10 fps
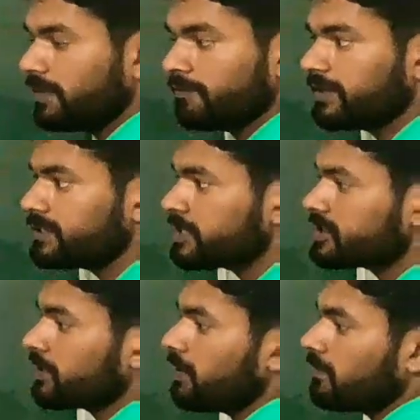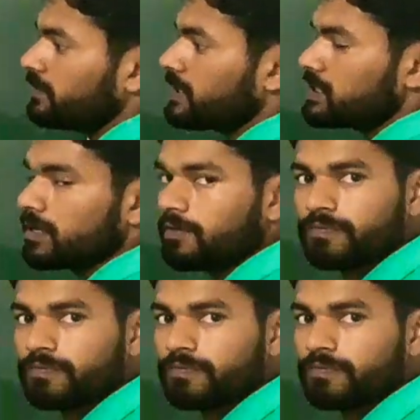differentiation of this